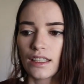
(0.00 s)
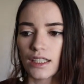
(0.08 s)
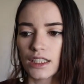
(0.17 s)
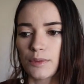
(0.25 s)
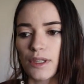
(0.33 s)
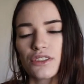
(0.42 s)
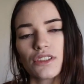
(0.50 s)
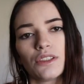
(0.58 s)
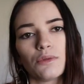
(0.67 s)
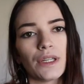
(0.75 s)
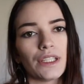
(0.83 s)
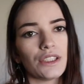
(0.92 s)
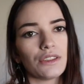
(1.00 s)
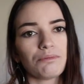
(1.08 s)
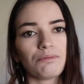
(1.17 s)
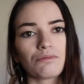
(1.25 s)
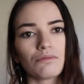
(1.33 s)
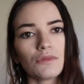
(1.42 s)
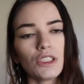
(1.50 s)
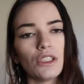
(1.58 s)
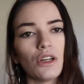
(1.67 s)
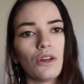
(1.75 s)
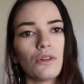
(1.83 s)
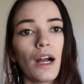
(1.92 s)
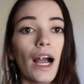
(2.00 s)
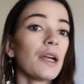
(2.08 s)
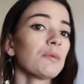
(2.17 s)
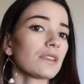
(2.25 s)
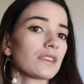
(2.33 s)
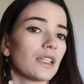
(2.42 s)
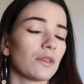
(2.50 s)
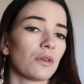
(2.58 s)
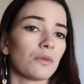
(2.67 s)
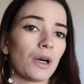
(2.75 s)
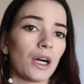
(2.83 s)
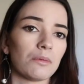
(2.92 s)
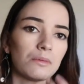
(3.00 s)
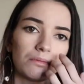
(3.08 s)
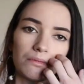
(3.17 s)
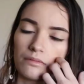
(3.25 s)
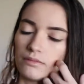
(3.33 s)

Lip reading: especially when, you know, I'm a stay-at-home mom.